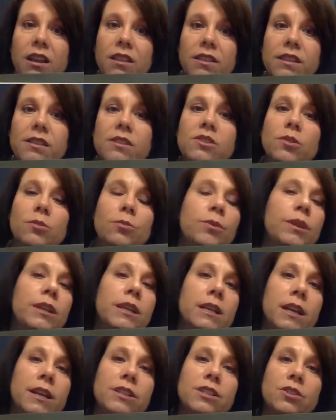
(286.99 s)
This is a
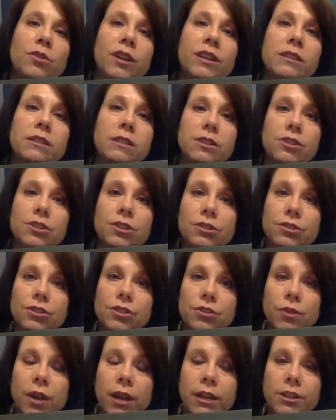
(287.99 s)
really nice transitional
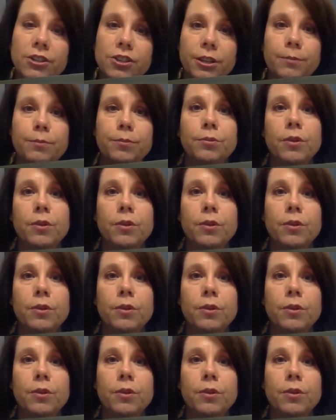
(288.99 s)
strategy